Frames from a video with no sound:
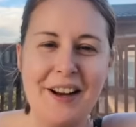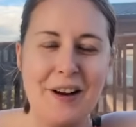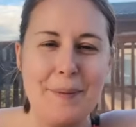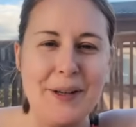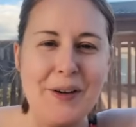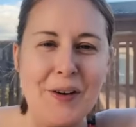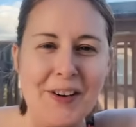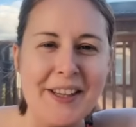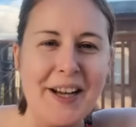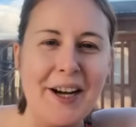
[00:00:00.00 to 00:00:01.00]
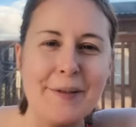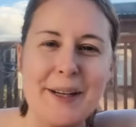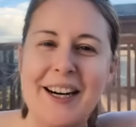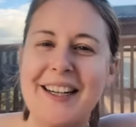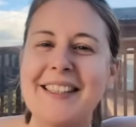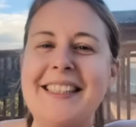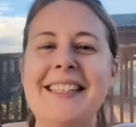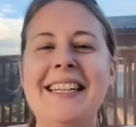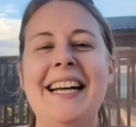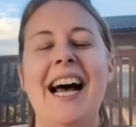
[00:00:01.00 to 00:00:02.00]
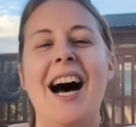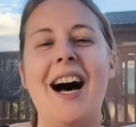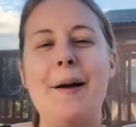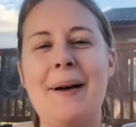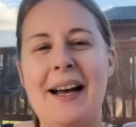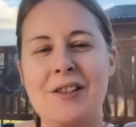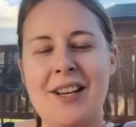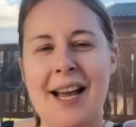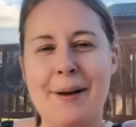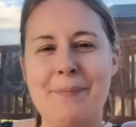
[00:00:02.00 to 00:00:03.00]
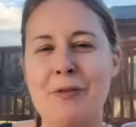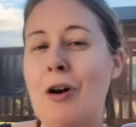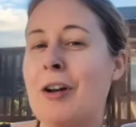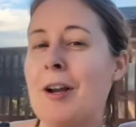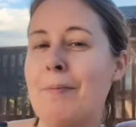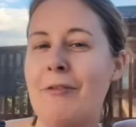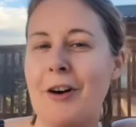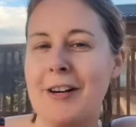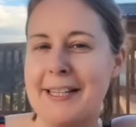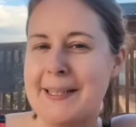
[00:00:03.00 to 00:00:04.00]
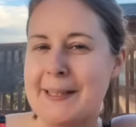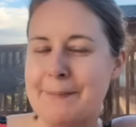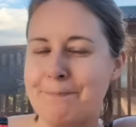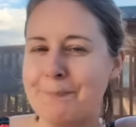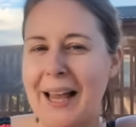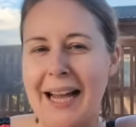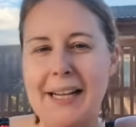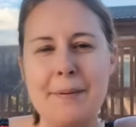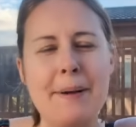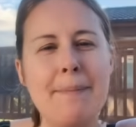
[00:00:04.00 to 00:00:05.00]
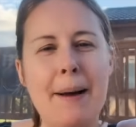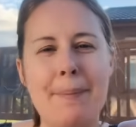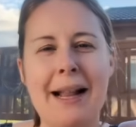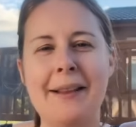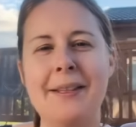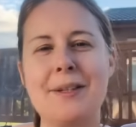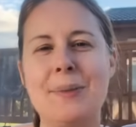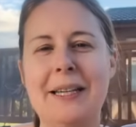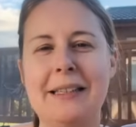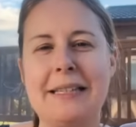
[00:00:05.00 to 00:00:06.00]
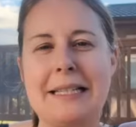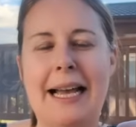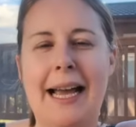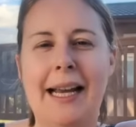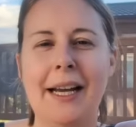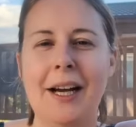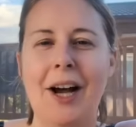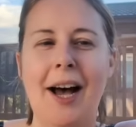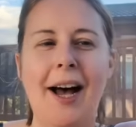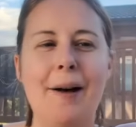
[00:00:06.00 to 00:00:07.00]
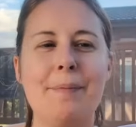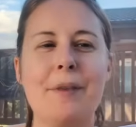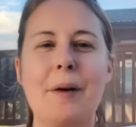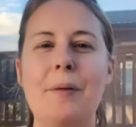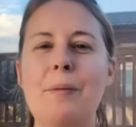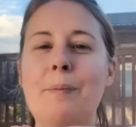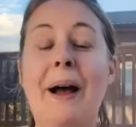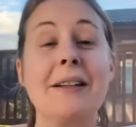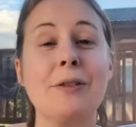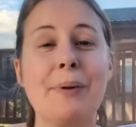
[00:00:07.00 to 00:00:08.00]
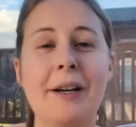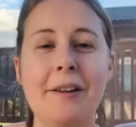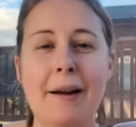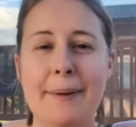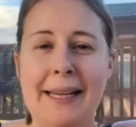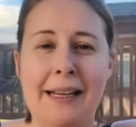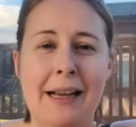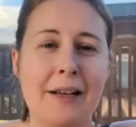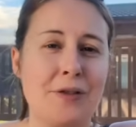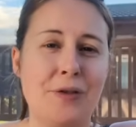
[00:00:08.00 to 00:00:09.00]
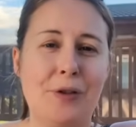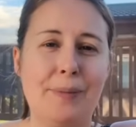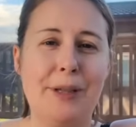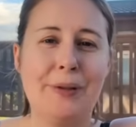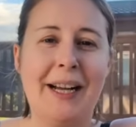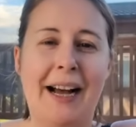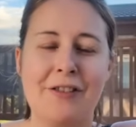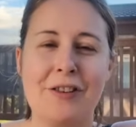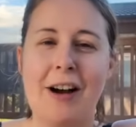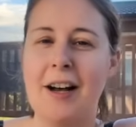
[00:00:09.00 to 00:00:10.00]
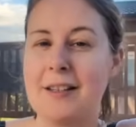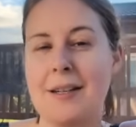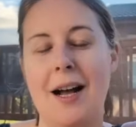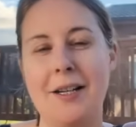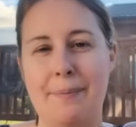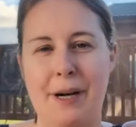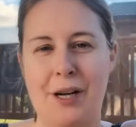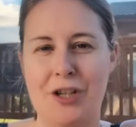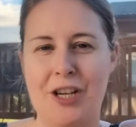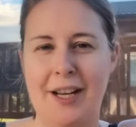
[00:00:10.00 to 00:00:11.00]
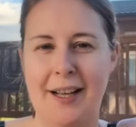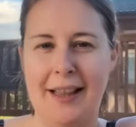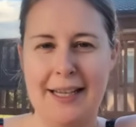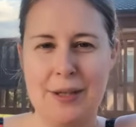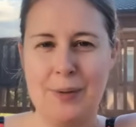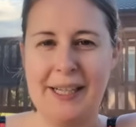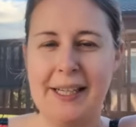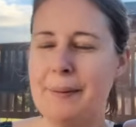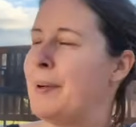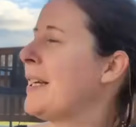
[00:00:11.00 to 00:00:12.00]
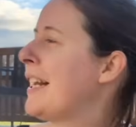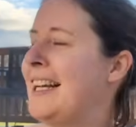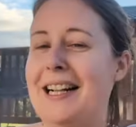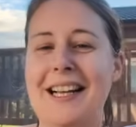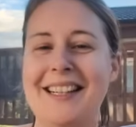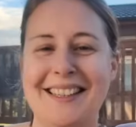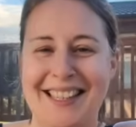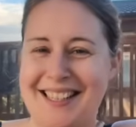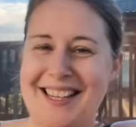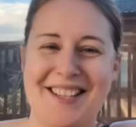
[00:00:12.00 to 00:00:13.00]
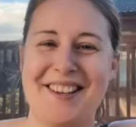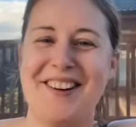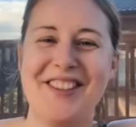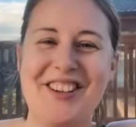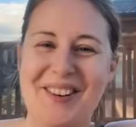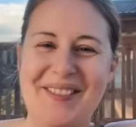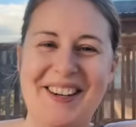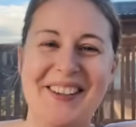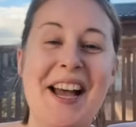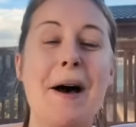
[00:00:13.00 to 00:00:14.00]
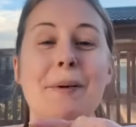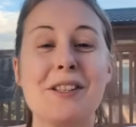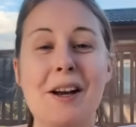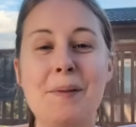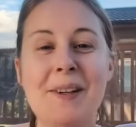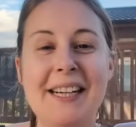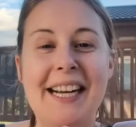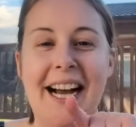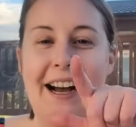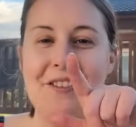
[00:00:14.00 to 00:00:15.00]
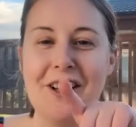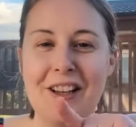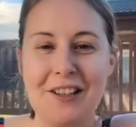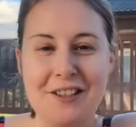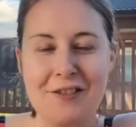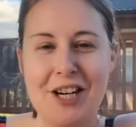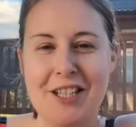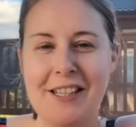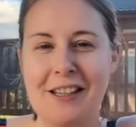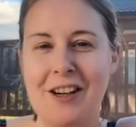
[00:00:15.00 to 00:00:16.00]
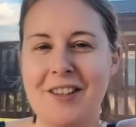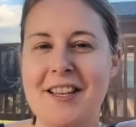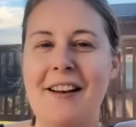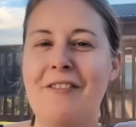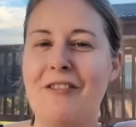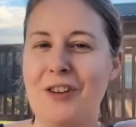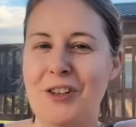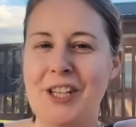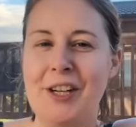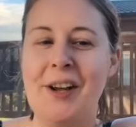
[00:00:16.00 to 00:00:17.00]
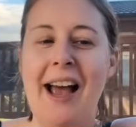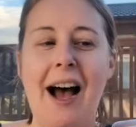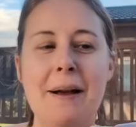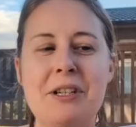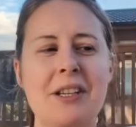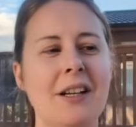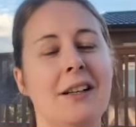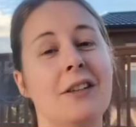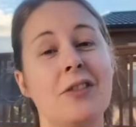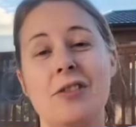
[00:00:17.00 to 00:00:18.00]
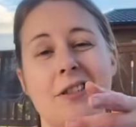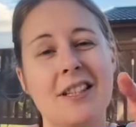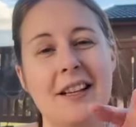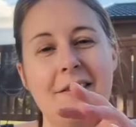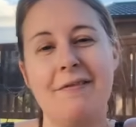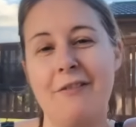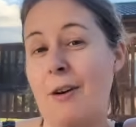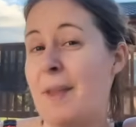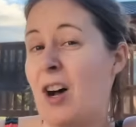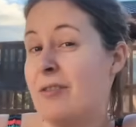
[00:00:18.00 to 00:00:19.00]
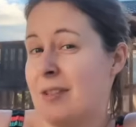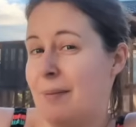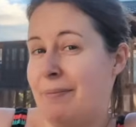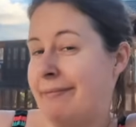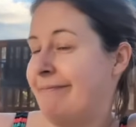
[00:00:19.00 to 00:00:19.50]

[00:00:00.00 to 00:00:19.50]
the allotment or in the home garden. I'm at um, Rockingham Forest, and it had been my plan this week to say um, back to programming as normal after our slight departure last week, but clearly this is not normal. But don't worry, I've got lots of gardening content for you. I'm just going to introduce it from hot tub.